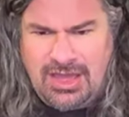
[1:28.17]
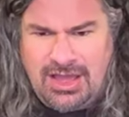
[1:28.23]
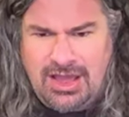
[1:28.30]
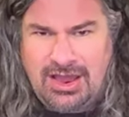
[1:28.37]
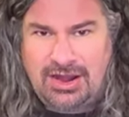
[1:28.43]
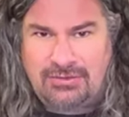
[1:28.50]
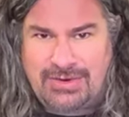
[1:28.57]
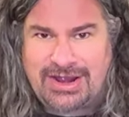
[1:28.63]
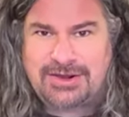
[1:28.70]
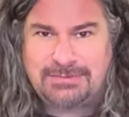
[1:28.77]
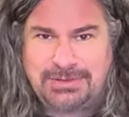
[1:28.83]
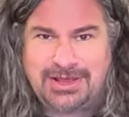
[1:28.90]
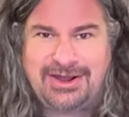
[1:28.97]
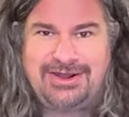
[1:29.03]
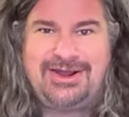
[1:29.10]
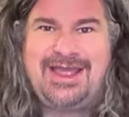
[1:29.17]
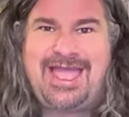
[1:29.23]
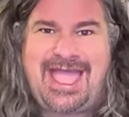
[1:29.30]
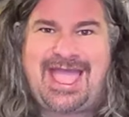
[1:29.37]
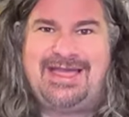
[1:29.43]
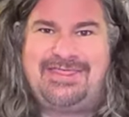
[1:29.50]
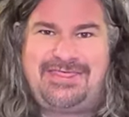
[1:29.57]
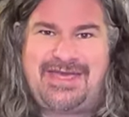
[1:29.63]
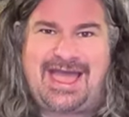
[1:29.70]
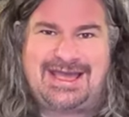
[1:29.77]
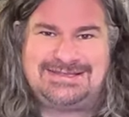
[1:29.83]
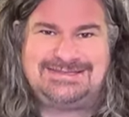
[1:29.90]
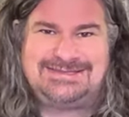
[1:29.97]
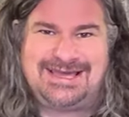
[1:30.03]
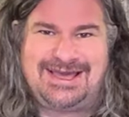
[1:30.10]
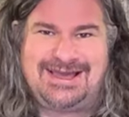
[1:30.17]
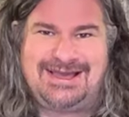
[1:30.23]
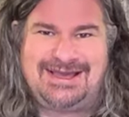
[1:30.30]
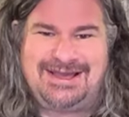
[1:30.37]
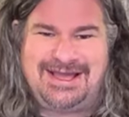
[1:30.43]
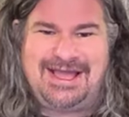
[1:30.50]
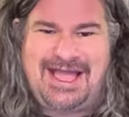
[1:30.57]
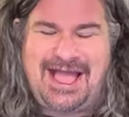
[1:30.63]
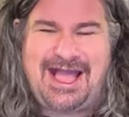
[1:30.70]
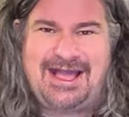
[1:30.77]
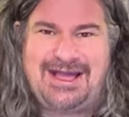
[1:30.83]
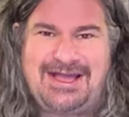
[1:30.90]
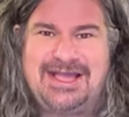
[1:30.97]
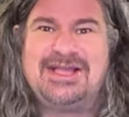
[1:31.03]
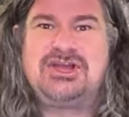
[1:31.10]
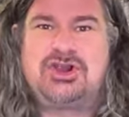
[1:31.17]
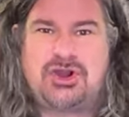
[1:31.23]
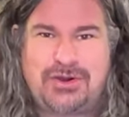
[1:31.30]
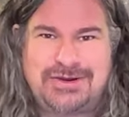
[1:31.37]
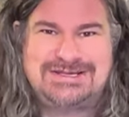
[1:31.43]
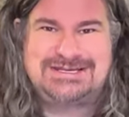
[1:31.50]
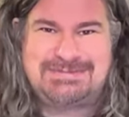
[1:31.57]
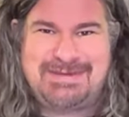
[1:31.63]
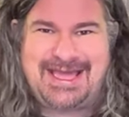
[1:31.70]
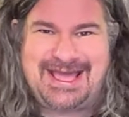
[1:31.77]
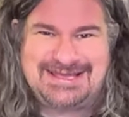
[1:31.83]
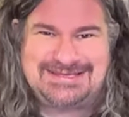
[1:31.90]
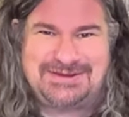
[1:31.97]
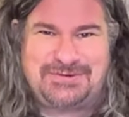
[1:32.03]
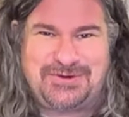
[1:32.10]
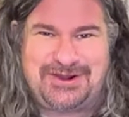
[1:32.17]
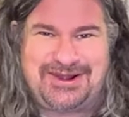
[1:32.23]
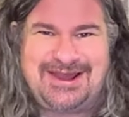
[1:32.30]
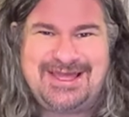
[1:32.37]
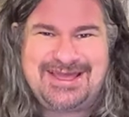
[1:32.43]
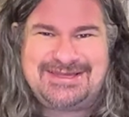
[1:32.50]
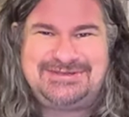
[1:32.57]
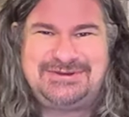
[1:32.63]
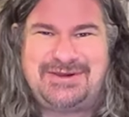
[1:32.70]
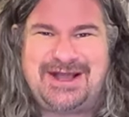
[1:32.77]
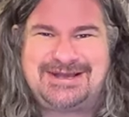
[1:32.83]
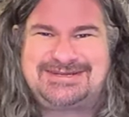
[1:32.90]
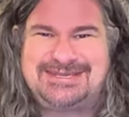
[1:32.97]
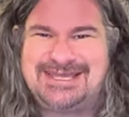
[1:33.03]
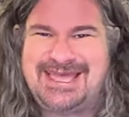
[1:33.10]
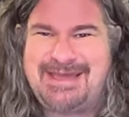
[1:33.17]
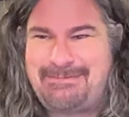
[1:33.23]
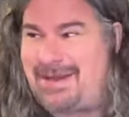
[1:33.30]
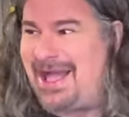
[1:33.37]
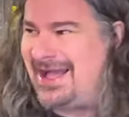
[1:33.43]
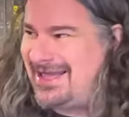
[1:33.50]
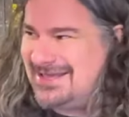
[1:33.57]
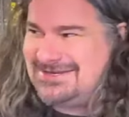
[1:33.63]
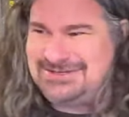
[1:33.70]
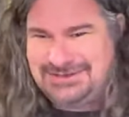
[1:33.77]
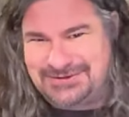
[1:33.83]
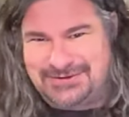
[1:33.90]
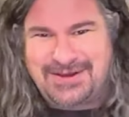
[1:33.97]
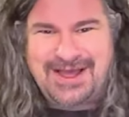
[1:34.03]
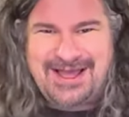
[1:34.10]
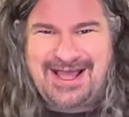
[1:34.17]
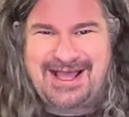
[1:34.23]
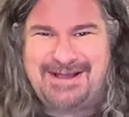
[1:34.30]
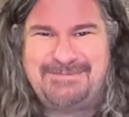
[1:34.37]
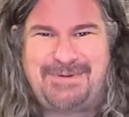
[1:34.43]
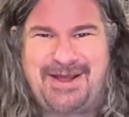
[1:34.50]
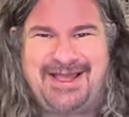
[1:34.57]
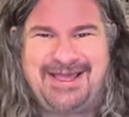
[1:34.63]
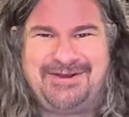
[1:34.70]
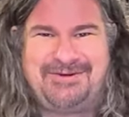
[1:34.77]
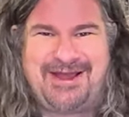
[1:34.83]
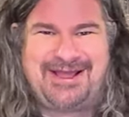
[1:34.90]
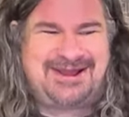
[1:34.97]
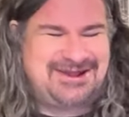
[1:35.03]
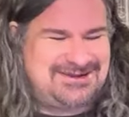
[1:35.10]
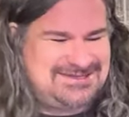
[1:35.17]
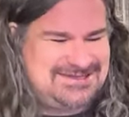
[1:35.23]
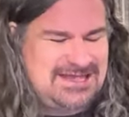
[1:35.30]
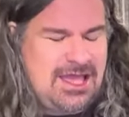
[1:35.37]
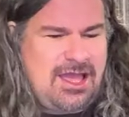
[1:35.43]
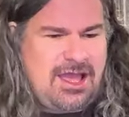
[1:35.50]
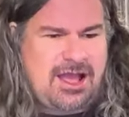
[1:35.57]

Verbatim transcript: uh, record player, and that uh, uh, encouraged me, as it were, to actually get back into uh, buying records.